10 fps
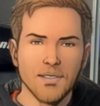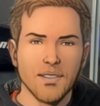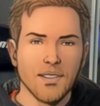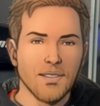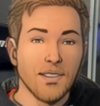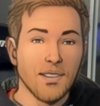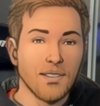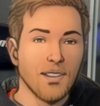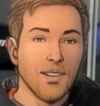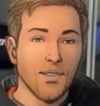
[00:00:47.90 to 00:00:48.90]
So you can see
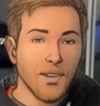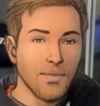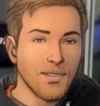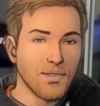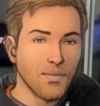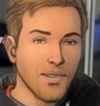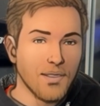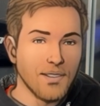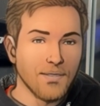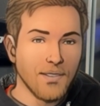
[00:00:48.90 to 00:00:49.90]
there's a lot of options with
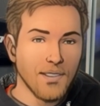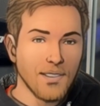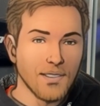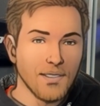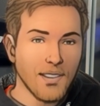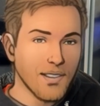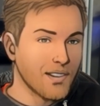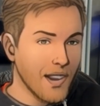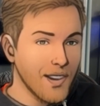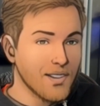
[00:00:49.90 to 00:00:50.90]
these filters and
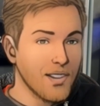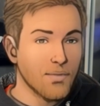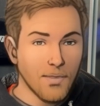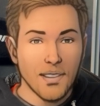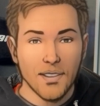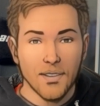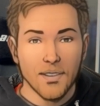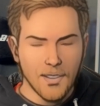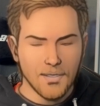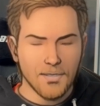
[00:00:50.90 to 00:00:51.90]
they're actually really
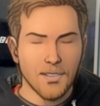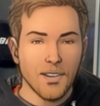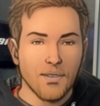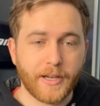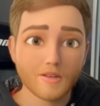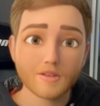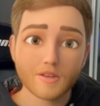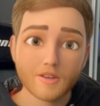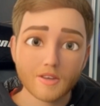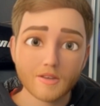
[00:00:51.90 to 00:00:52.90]
good. This is a great
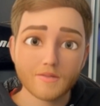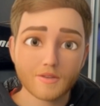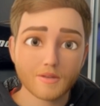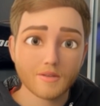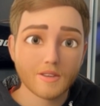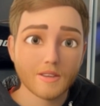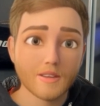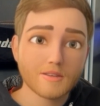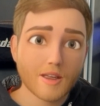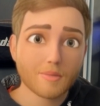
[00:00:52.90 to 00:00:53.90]
alternative to
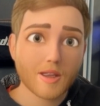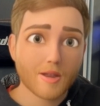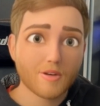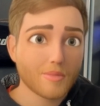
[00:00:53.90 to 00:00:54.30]
the Snap Camera